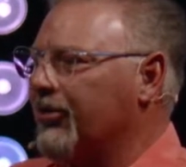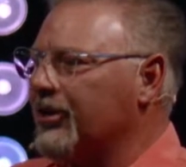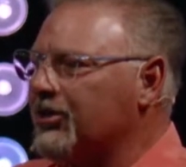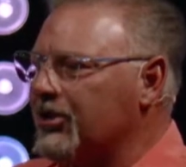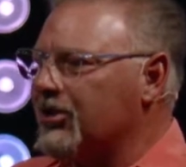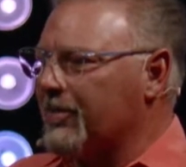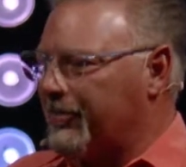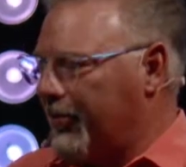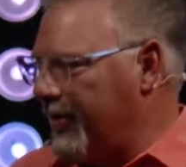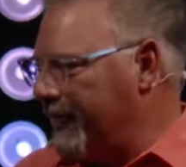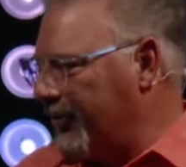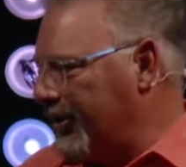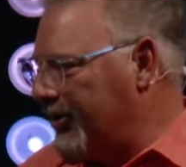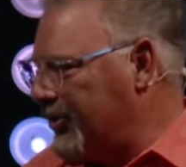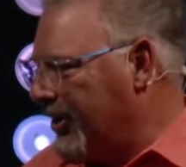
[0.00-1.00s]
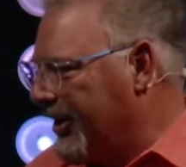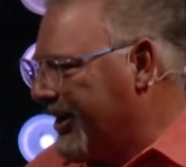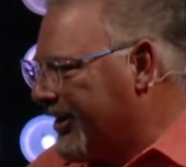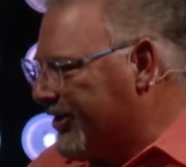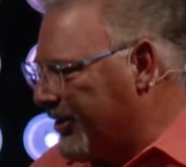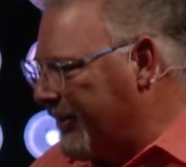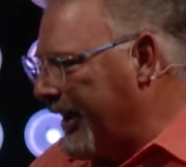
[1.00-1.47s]
this is a privilege
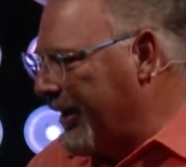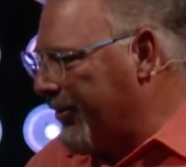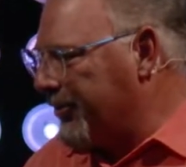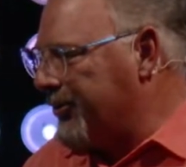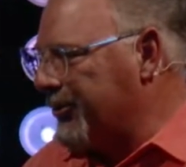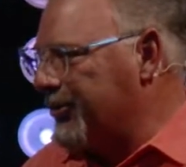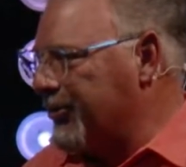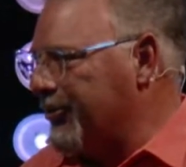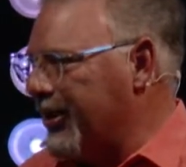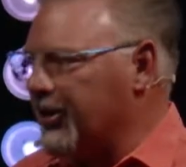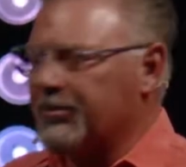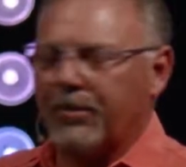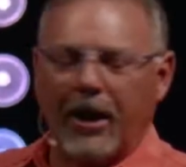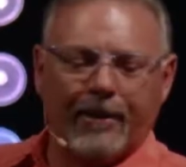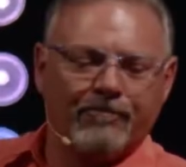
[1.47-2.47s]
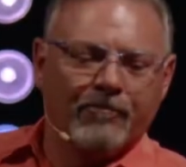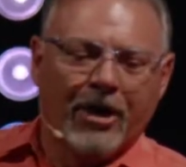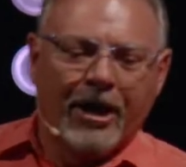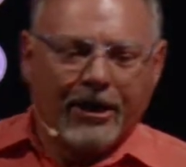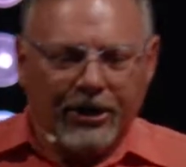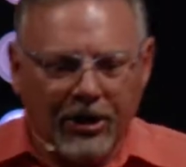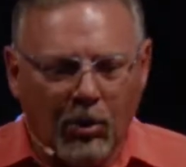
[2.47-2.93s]
to be able to do this. But
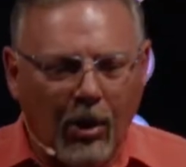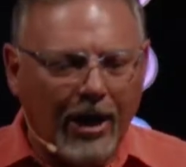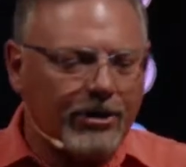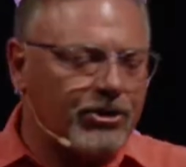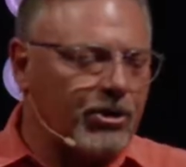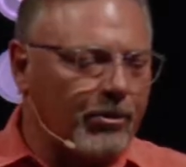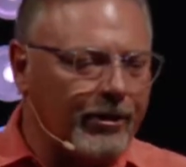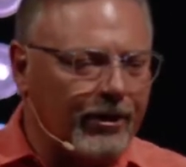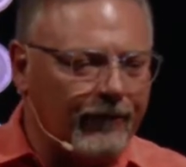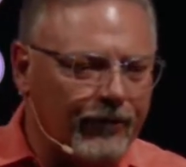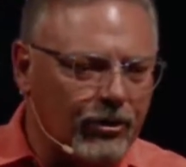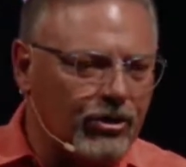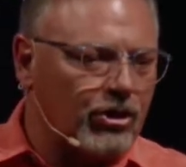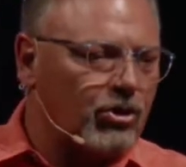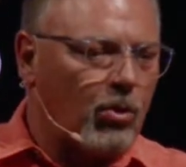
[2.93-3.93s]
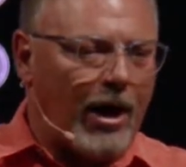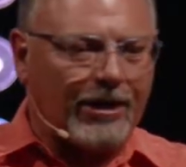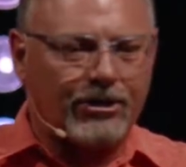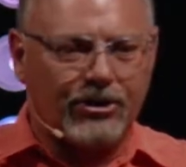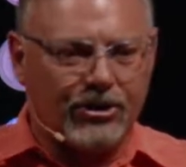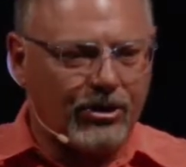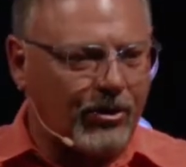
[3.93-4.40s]
you know what? So many of you just
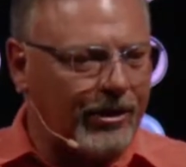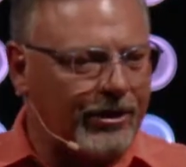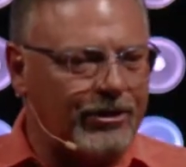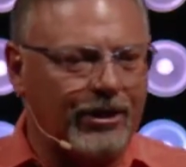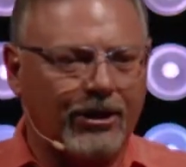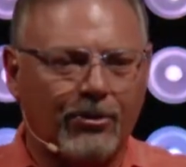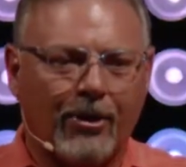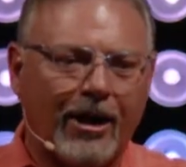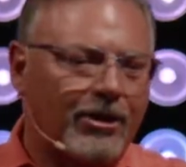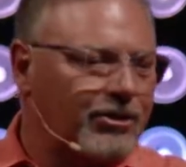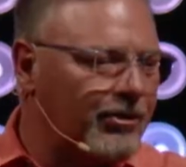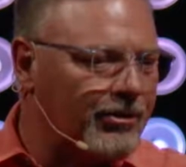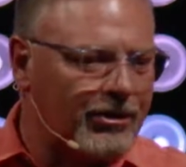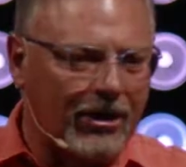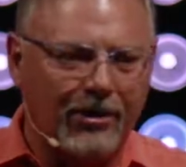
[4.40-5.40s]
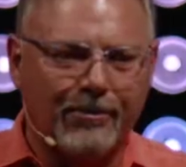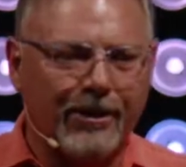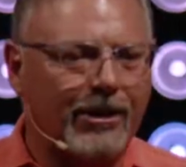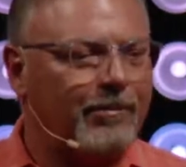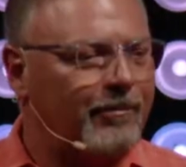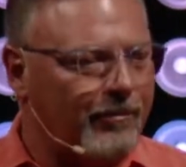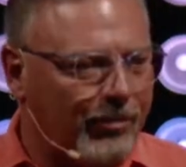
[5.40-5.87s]
watch the screens anyway, so it's going to
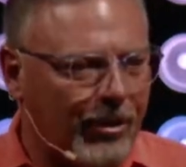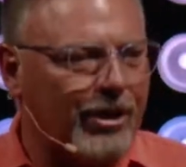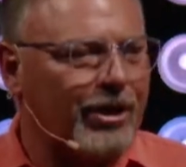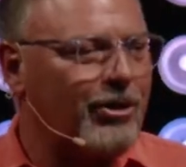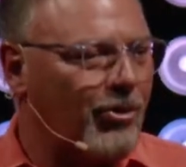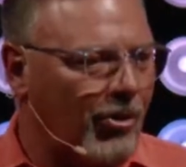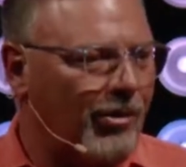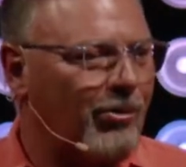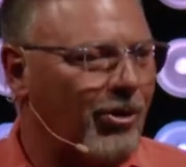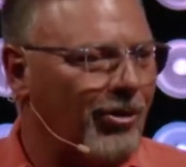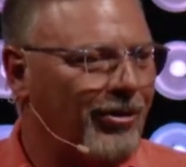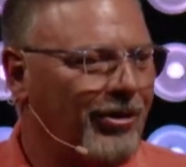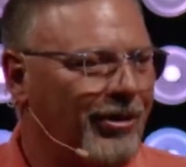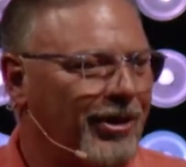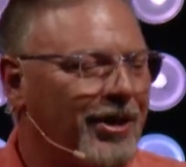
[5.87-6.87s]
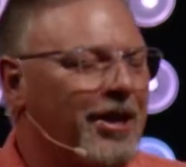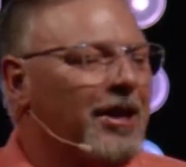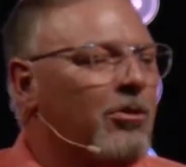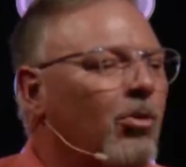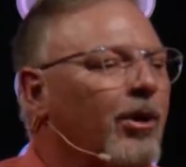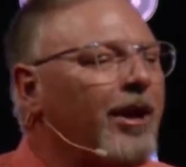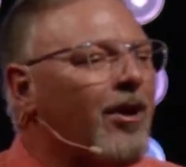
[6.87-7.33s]
be pretty normal.
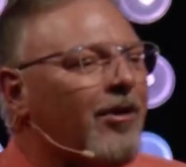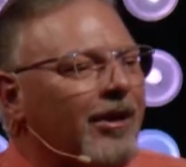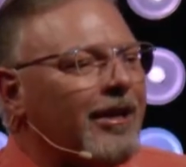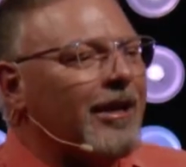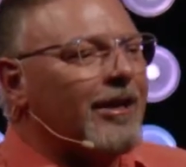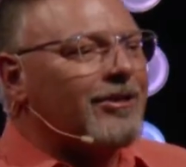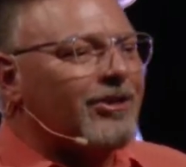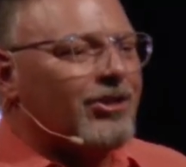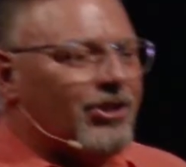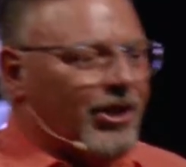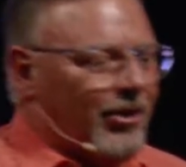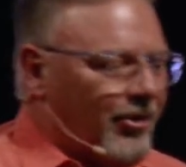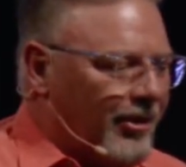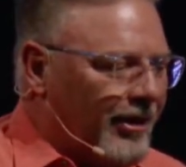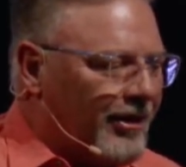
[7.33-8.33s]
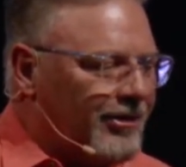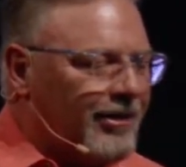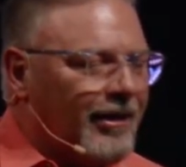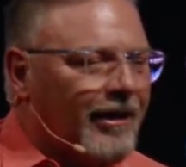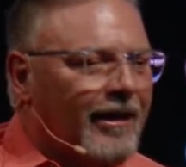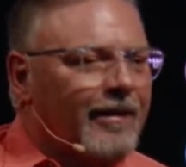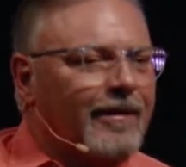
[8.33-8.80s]
We are in a series
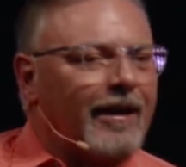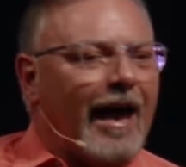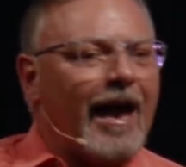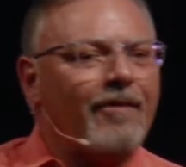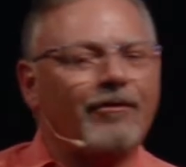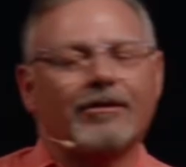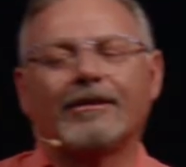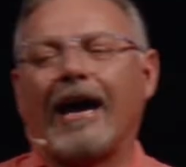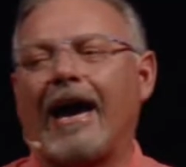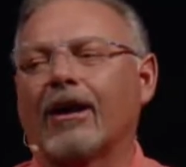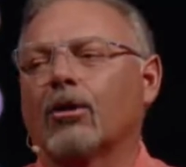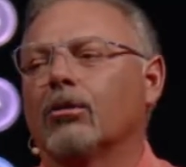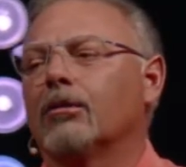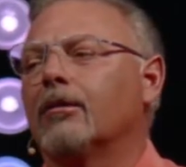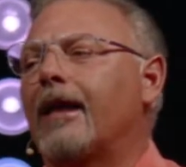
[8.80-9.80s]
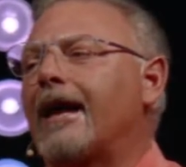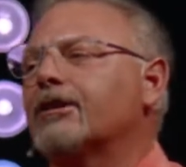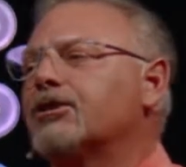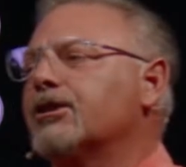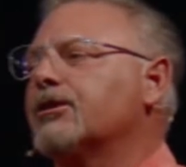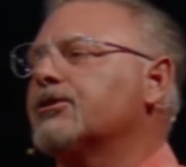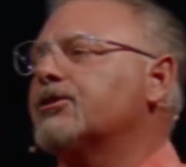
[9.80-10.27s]
that I've entitled
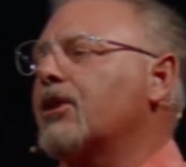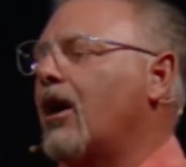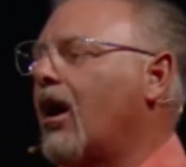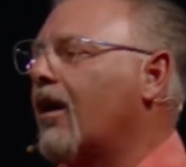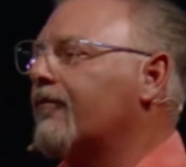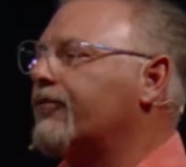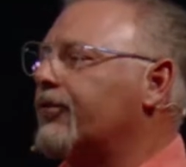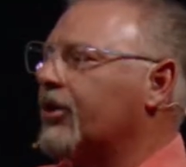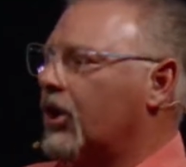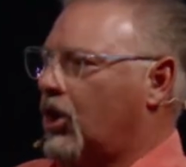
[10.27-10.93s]
Legends of the